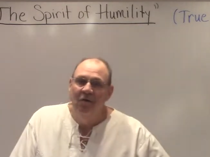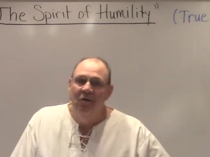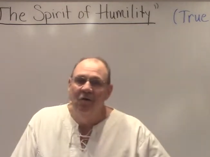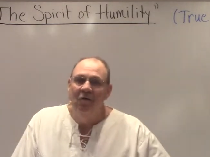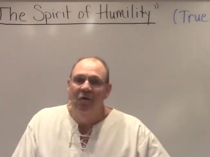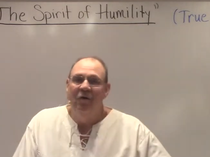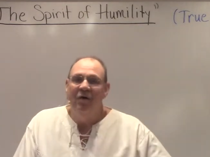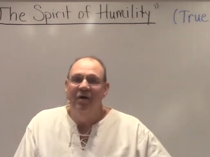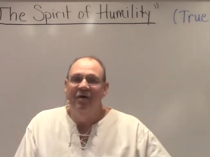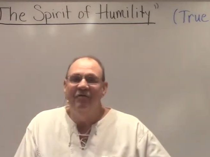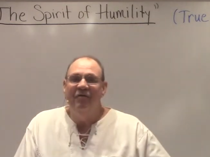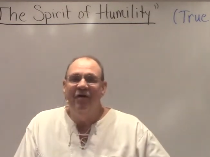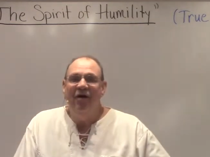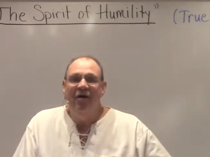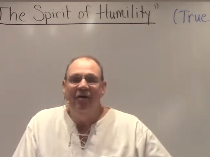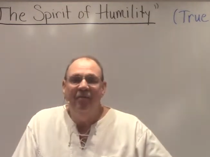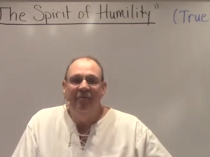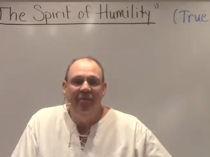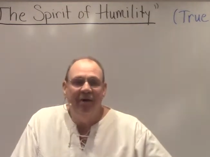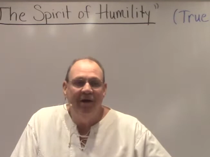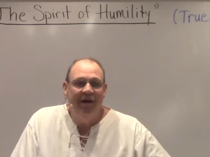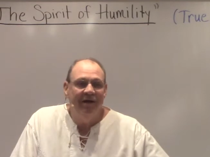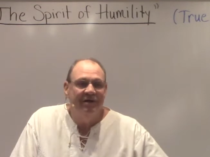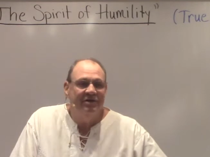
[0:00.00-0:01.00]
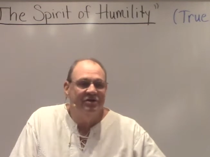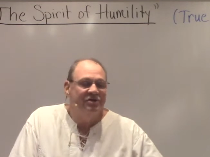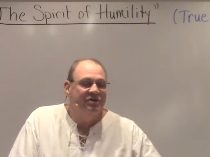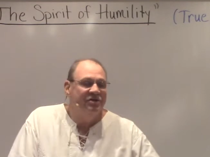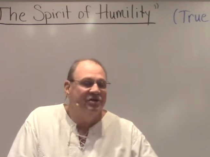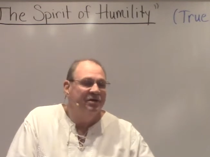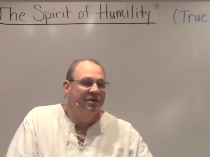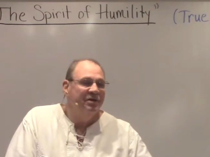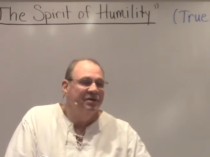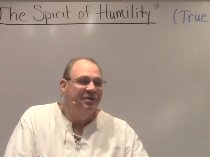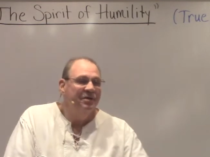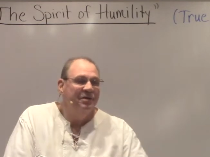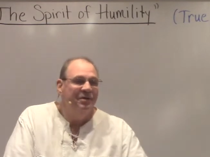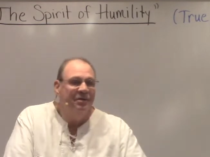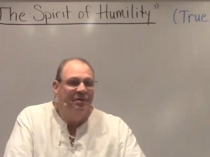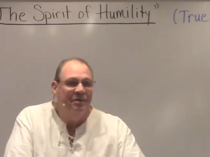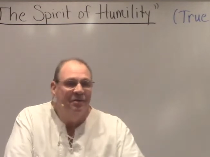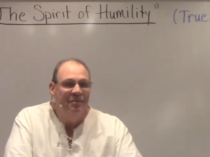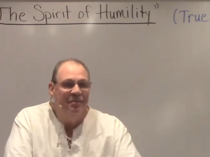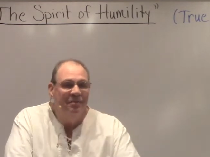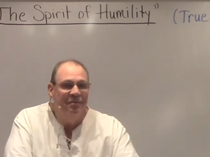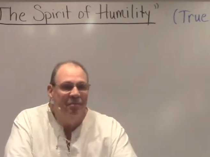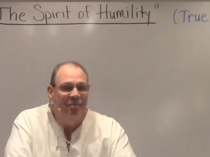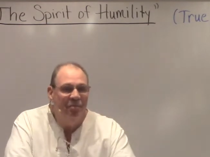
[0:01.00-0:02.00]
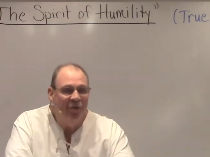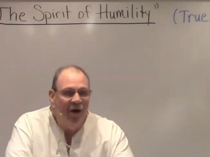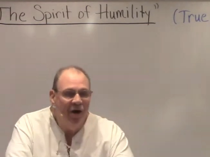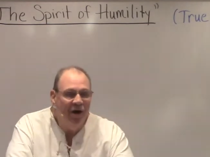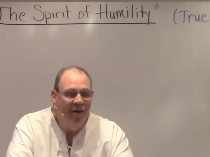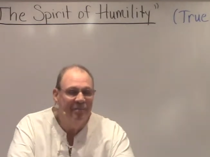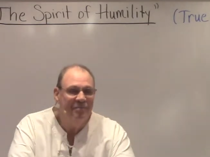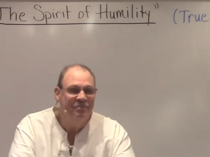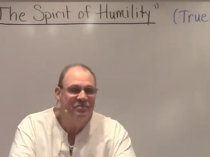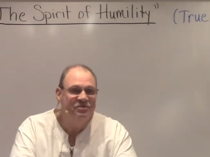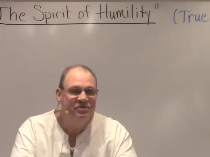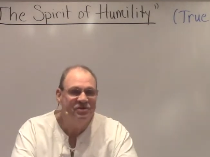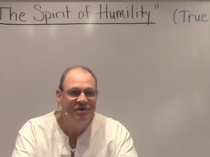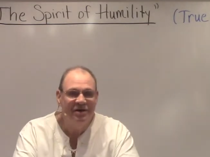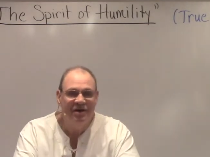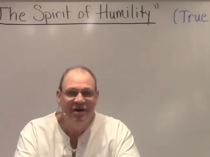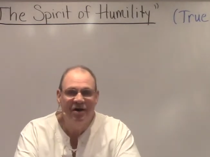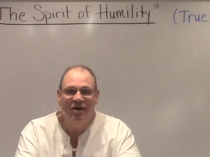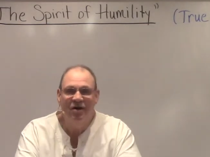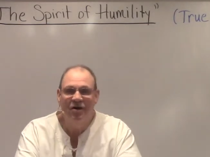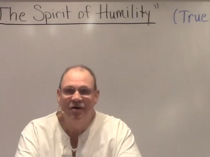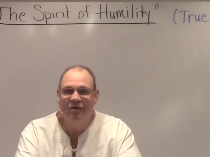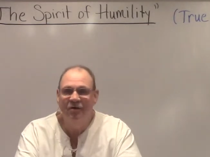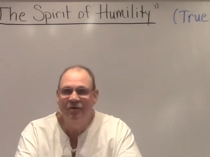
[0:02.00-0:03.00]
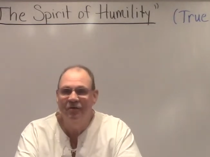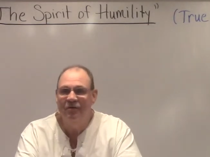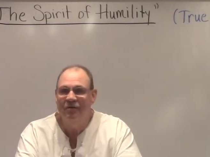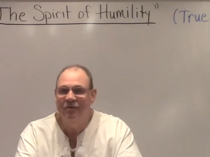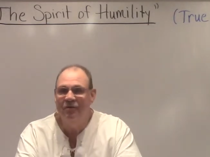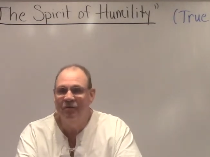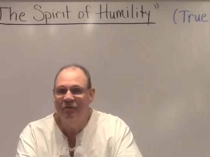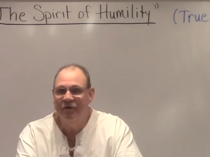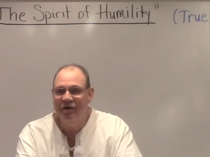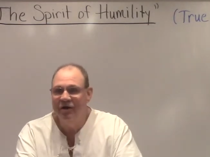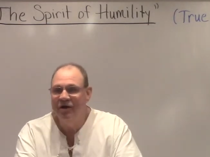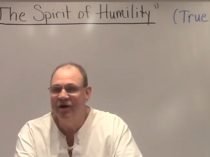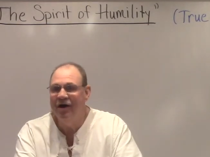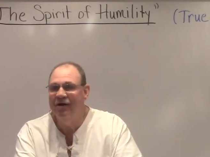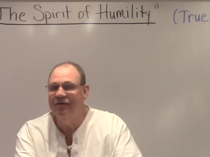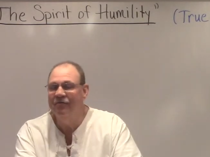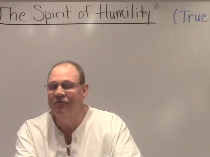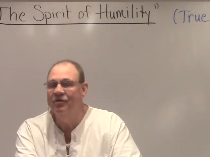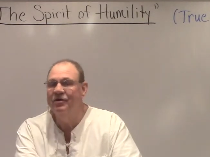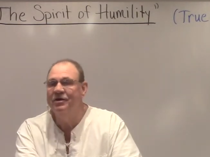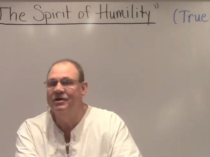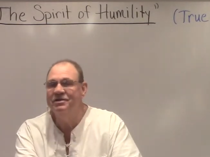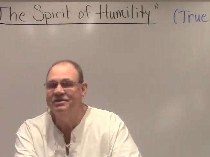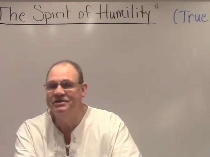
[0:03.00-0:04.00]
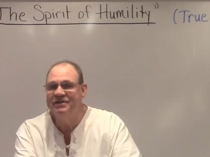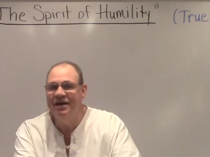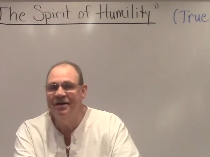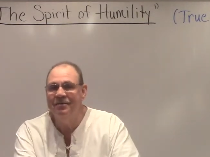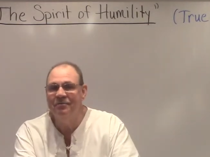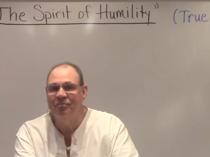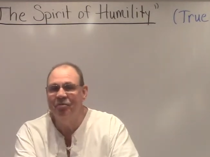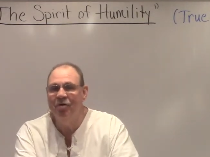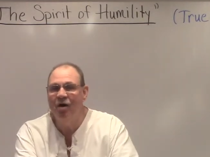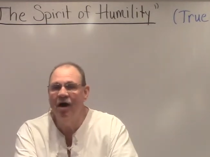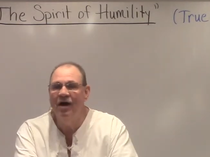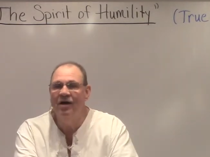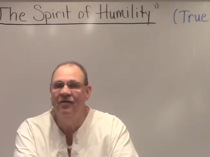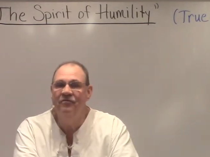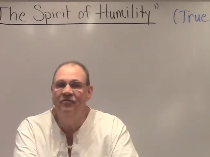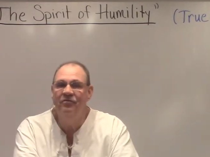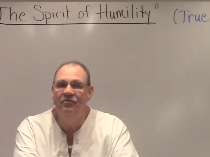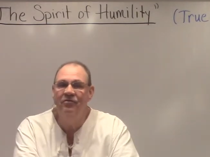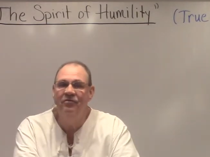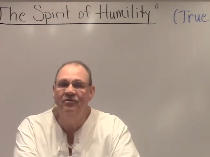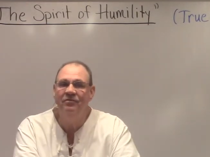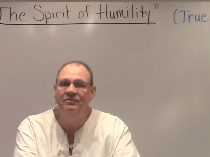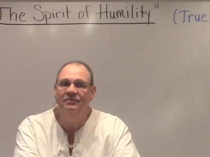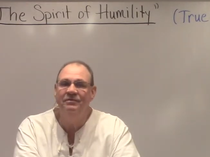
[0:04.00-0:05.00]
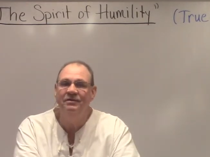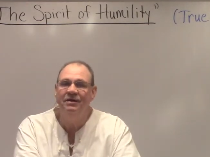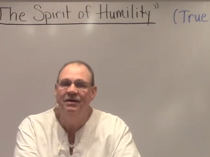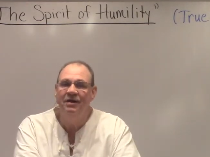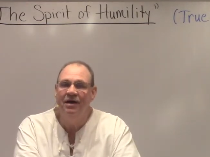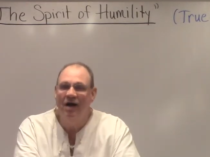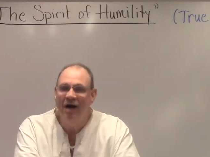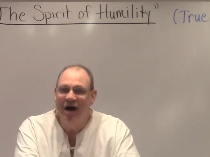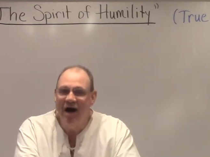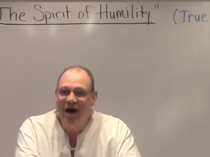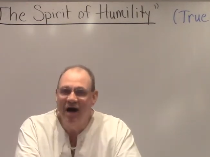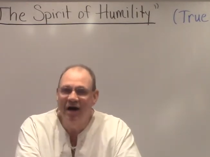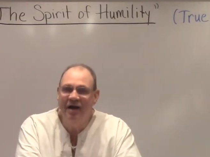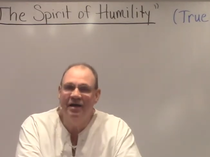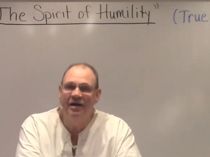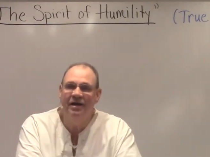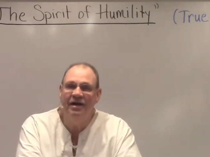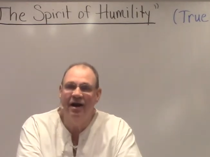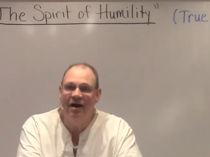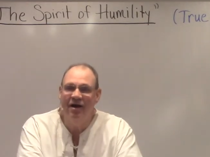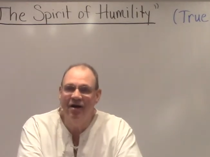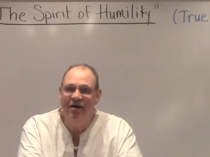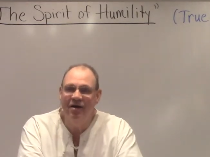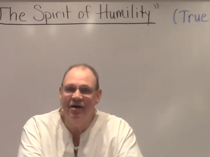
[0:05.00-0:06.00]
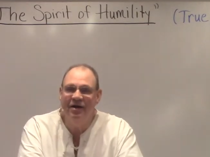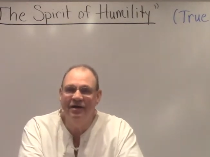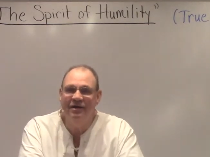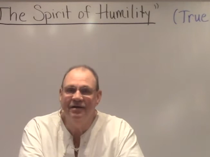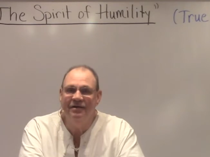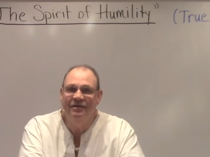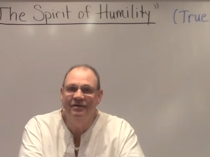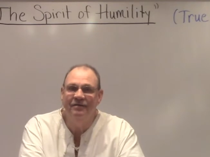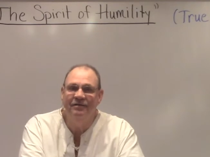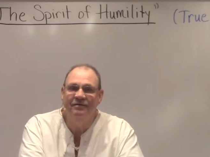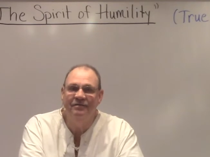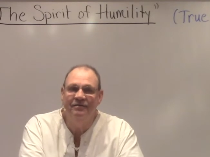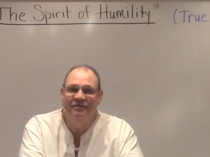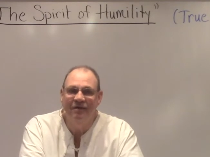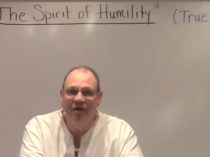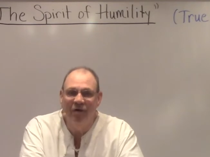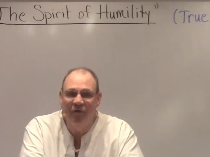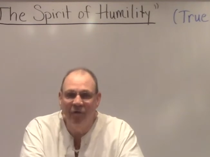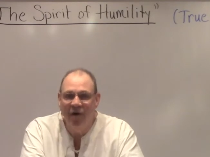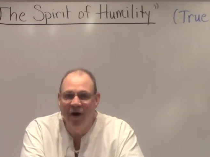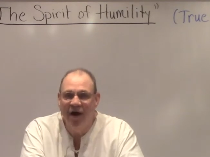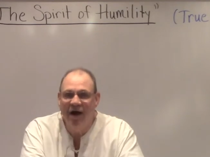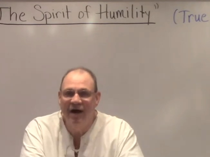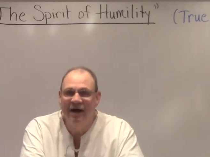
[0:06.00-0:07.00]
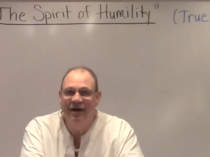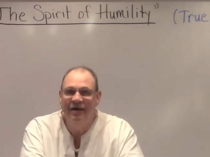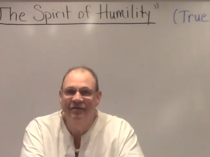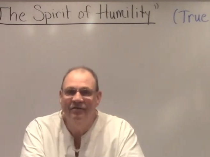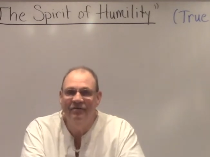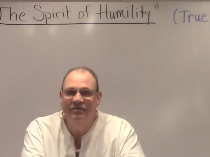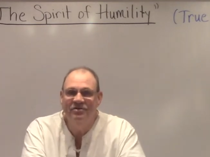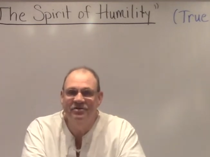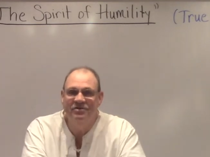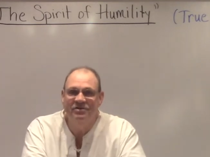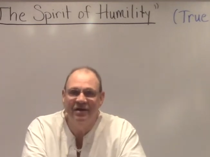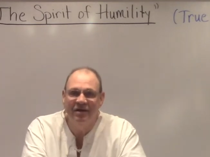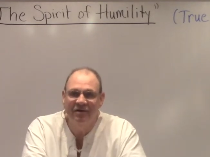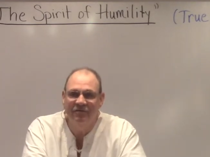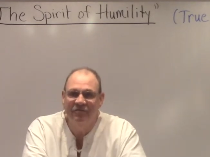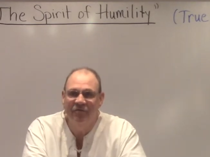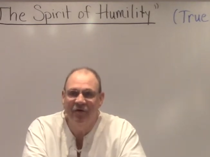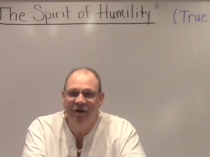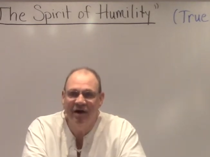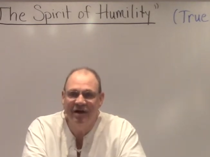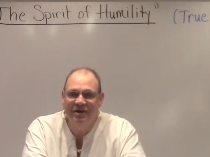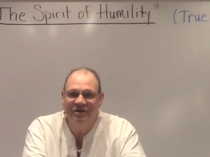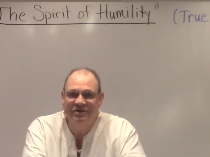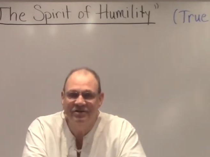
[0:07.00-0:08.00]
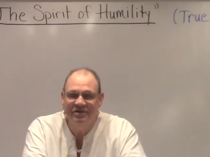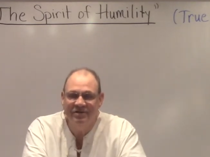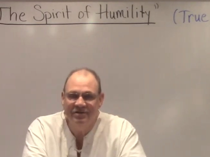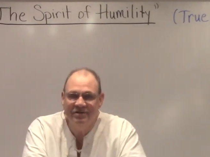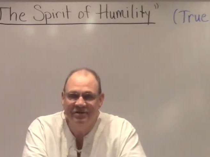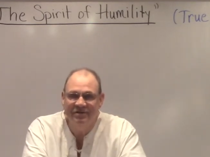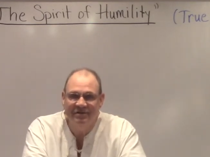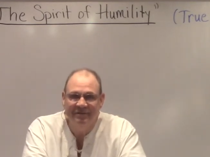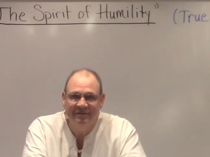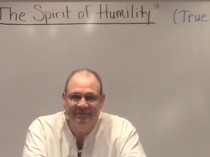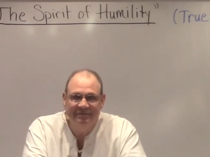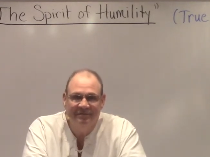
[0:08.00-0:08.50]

One of our biggest problems in our recovery is that prideful, haughty, arrogant arrived, self-righteous,